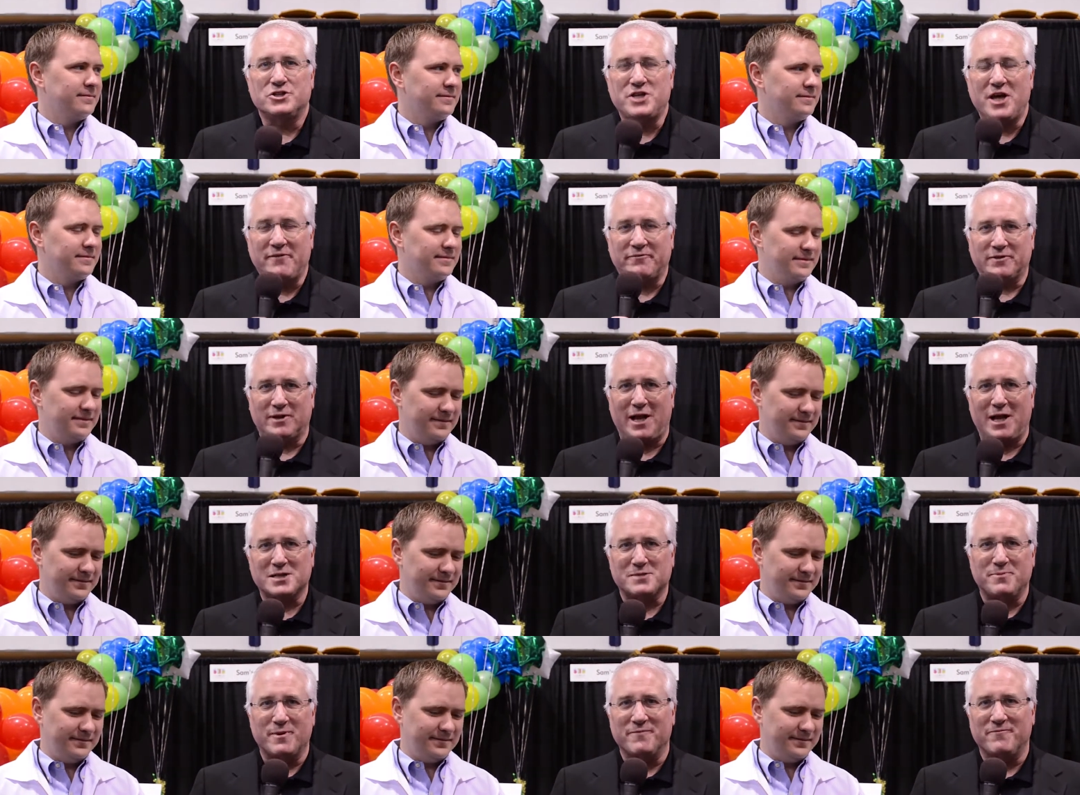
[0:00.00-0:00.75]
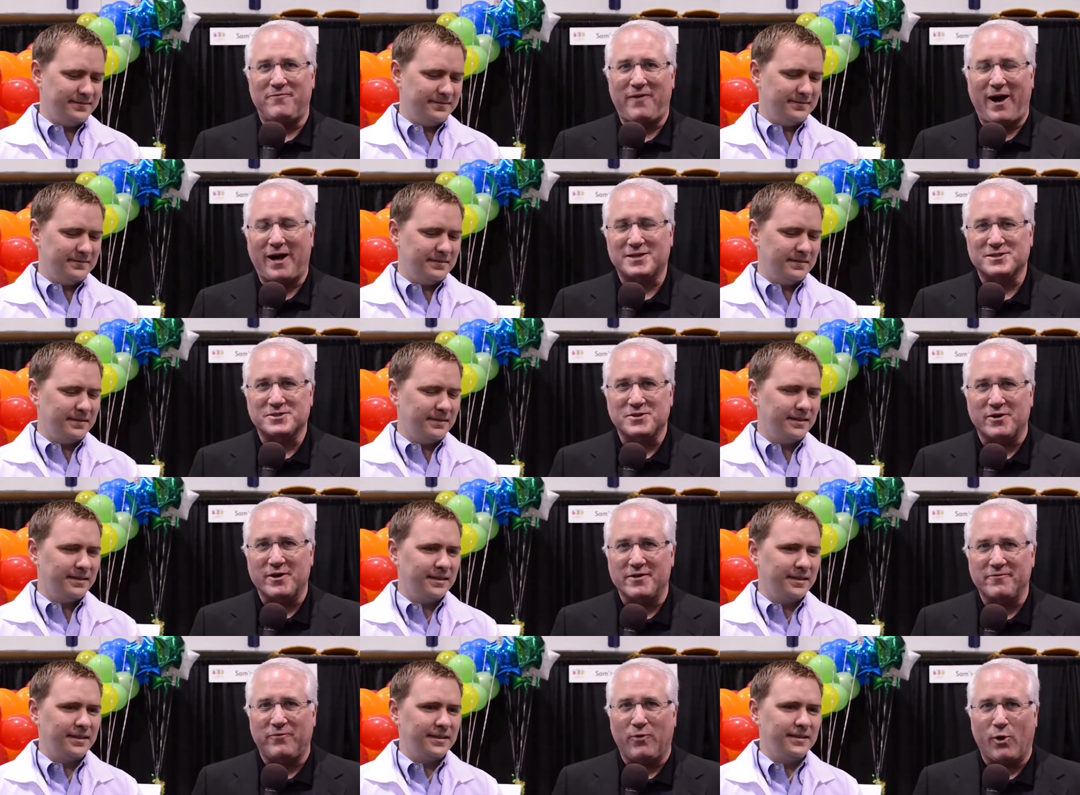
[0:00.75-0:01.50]
Speaker 1: Jeff Klotzman, Fox
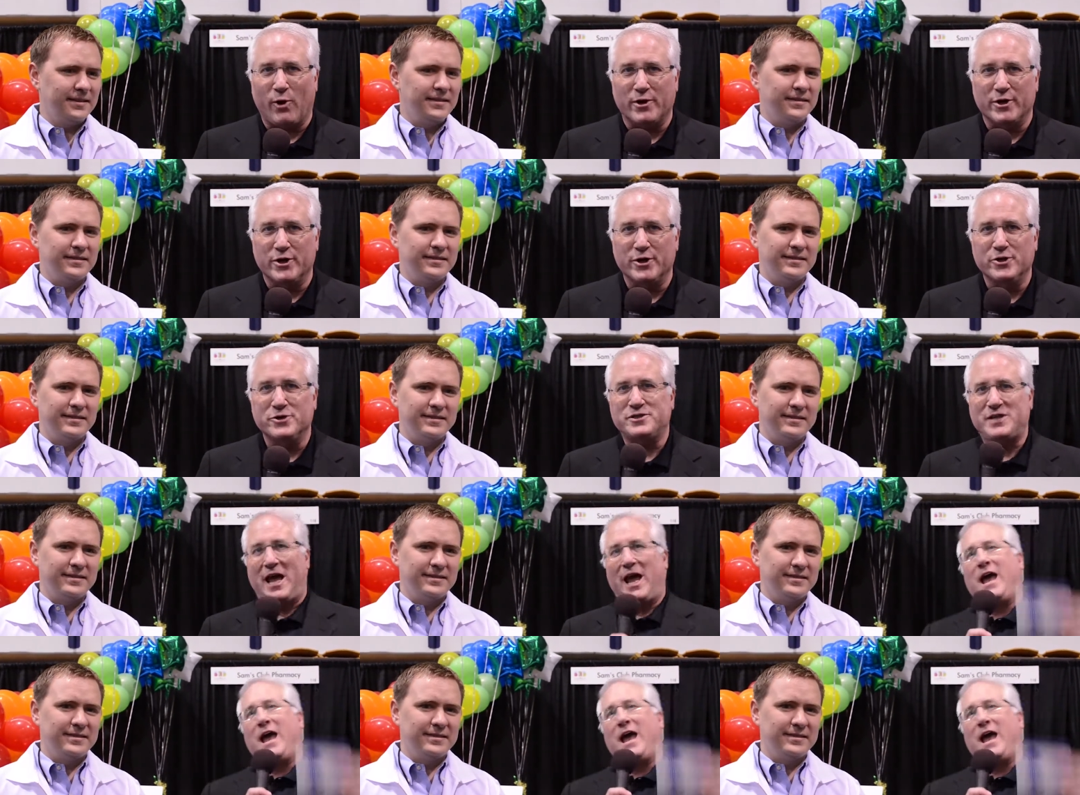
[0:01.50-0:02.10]
34 News,